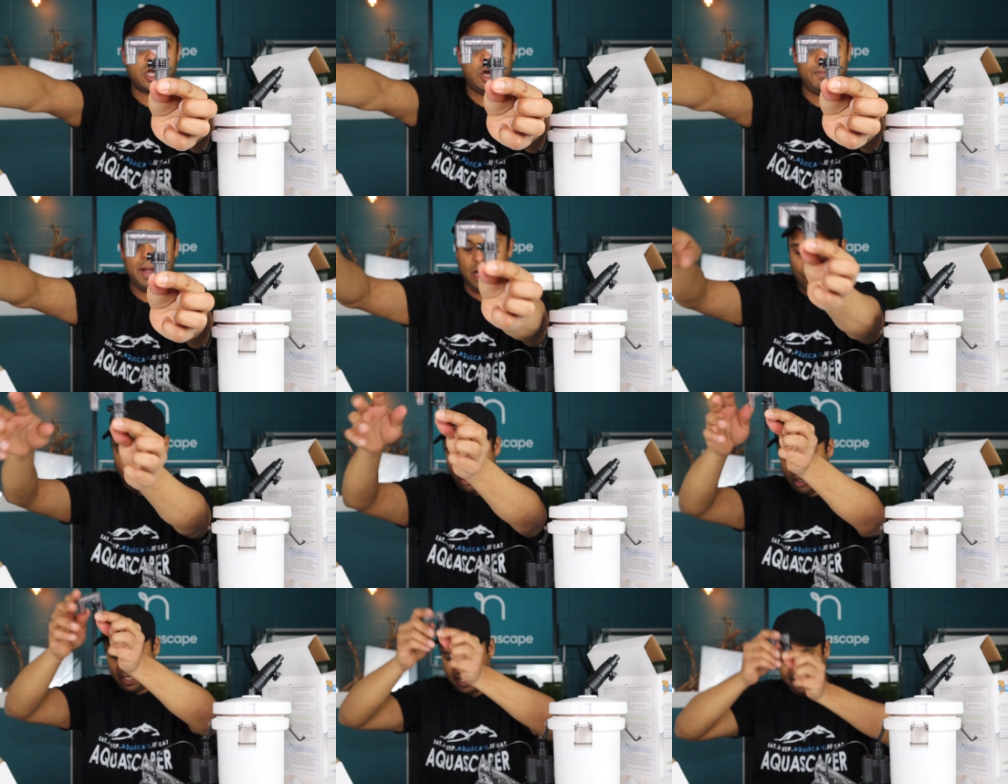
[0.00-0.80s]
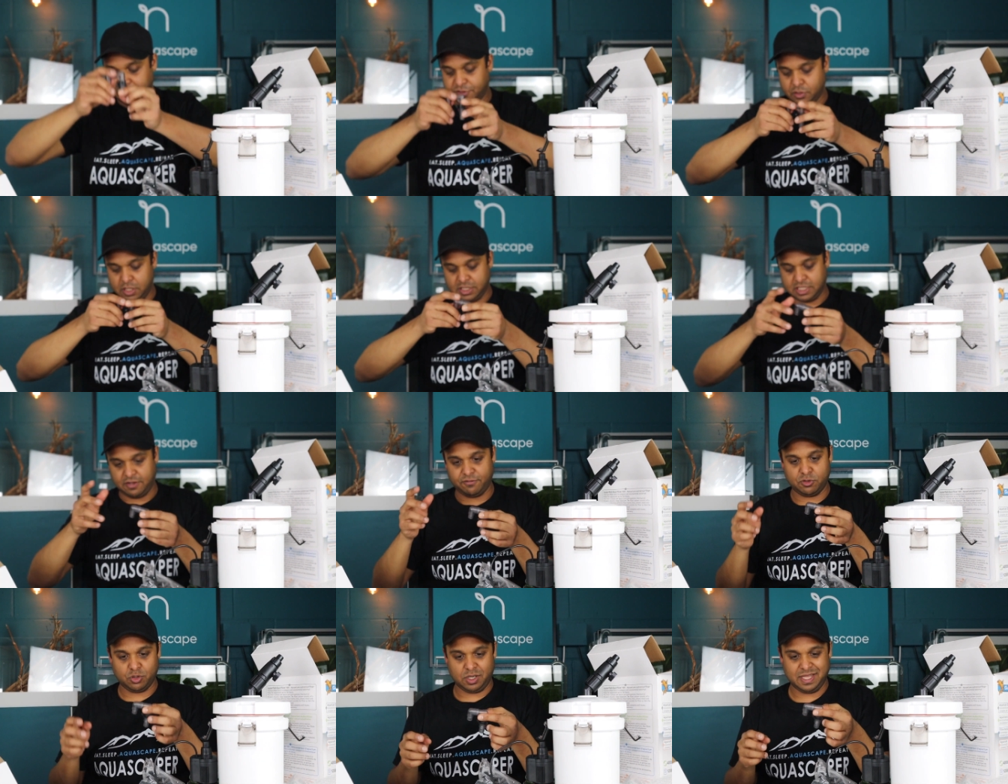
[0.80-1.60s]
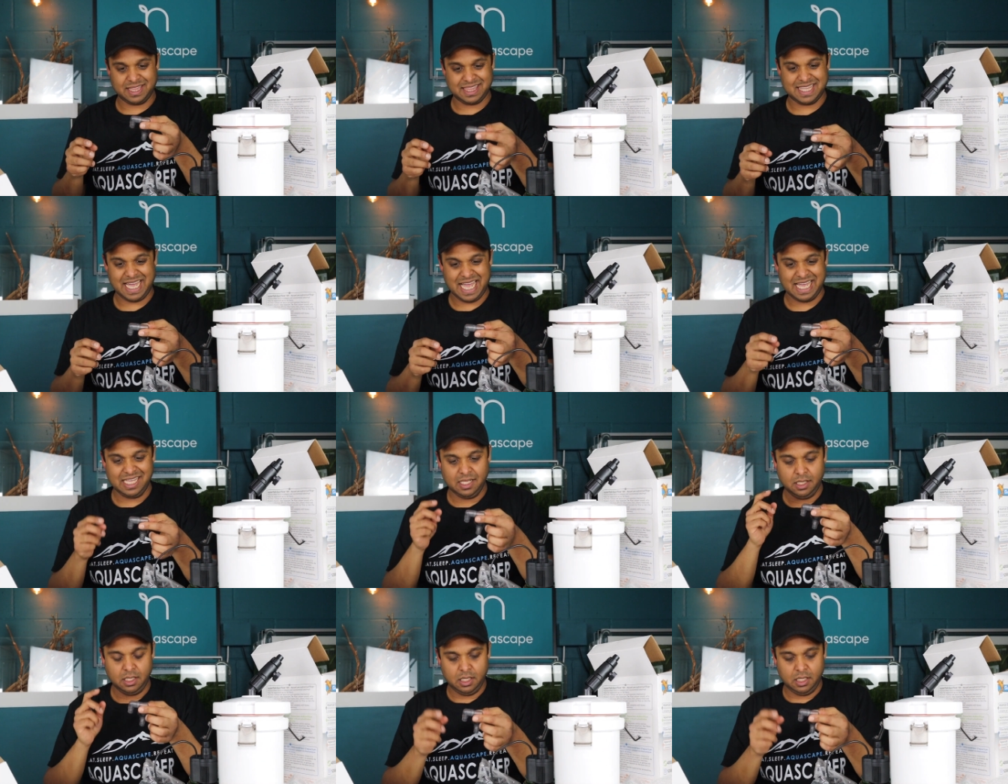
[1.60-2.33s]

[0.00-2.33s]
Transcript: come out. Okay, so let's have a look at that.